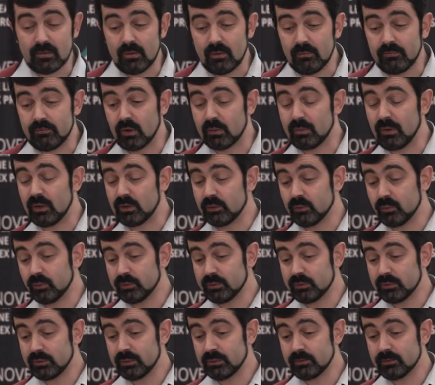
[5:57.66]
formal
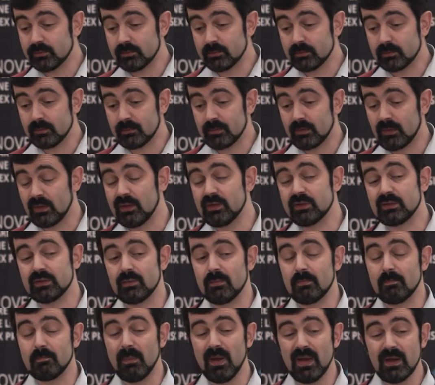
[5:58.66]
rules, it's
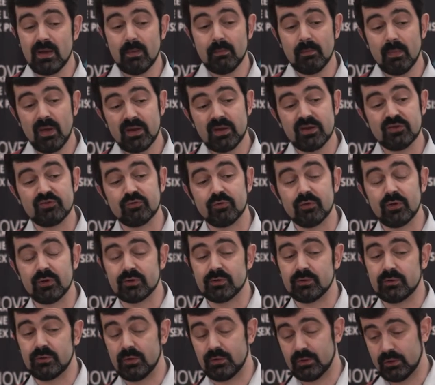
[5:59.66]
many
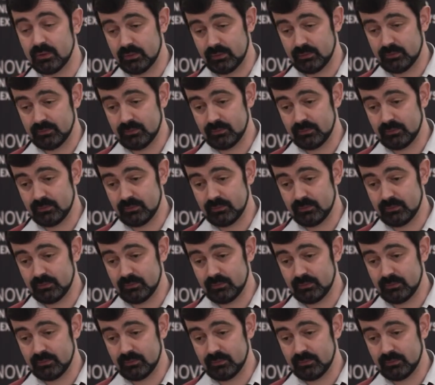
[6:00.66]
integration error.